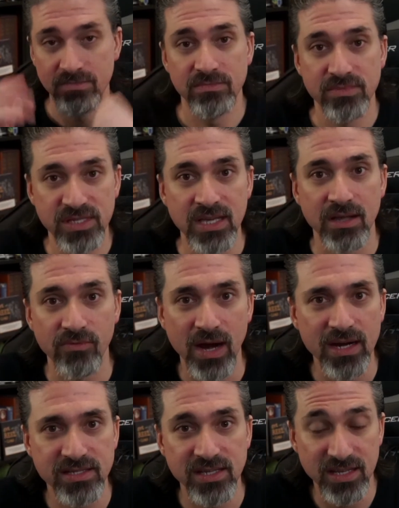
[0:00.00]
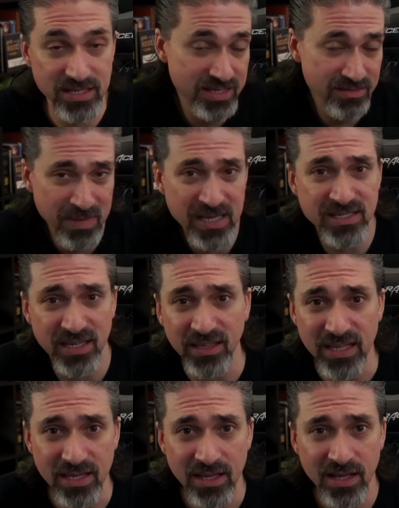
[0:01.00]
see, right? It's
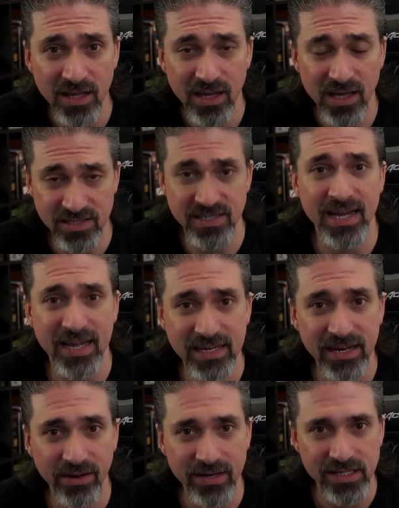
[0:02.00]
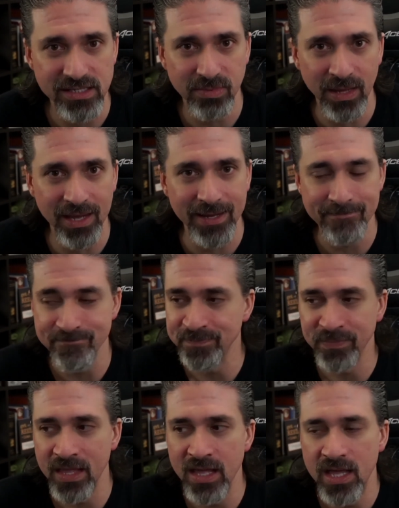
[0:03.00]
basically a secondary display.
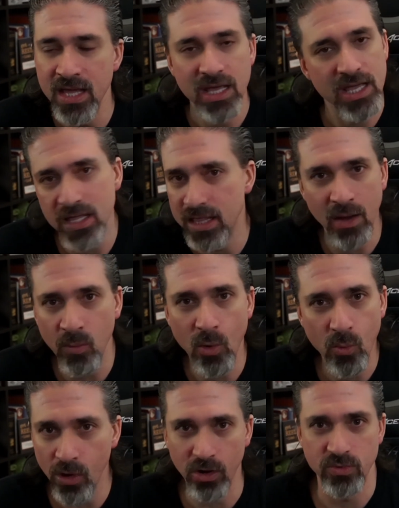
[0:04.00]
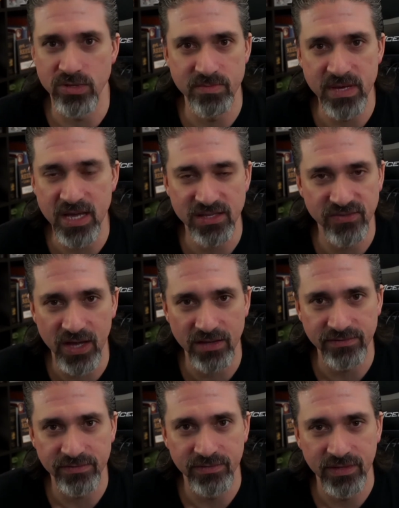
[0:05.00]
That won't work with the
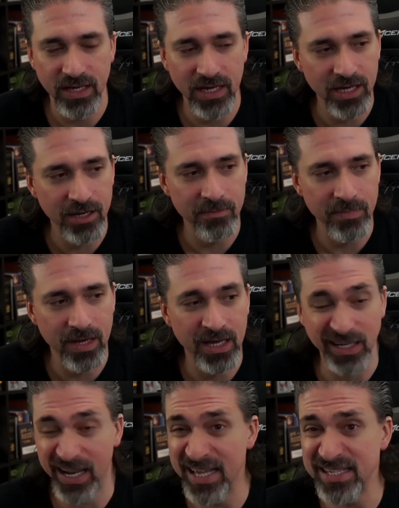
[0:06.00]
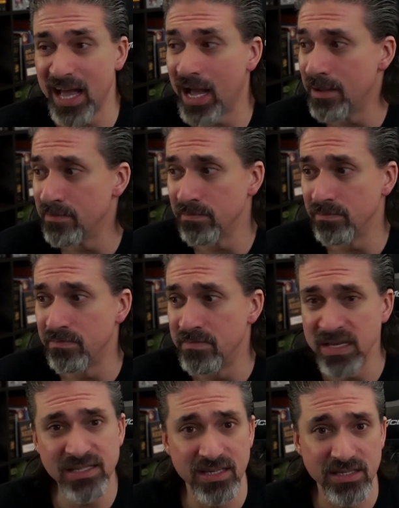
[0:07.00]
PS5, unless I'm
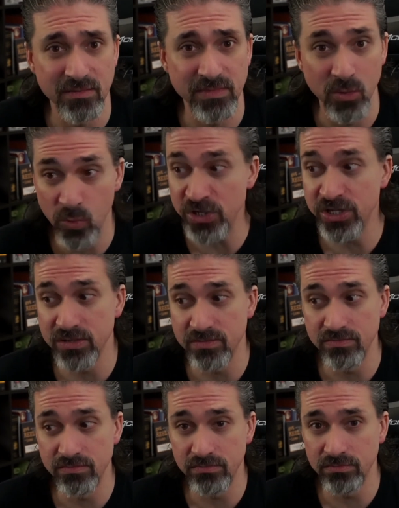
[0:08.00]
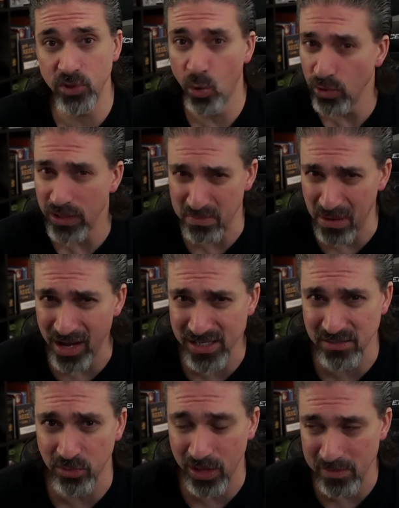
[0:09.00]
missing something, which is totally
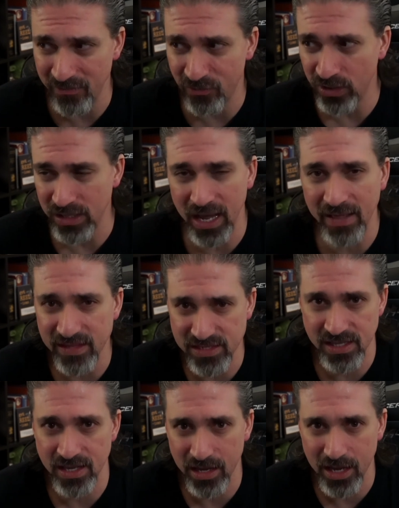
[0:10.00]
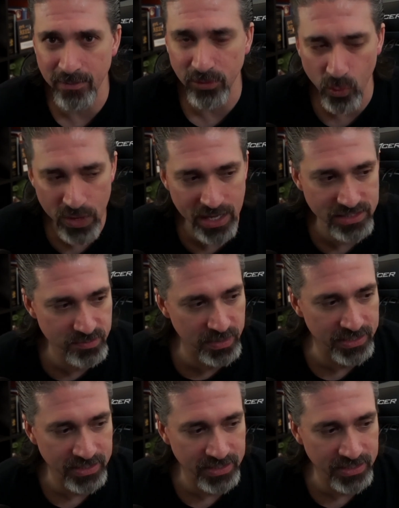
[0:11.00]
possible. I mean, I've only had this thing a couple of weeks, but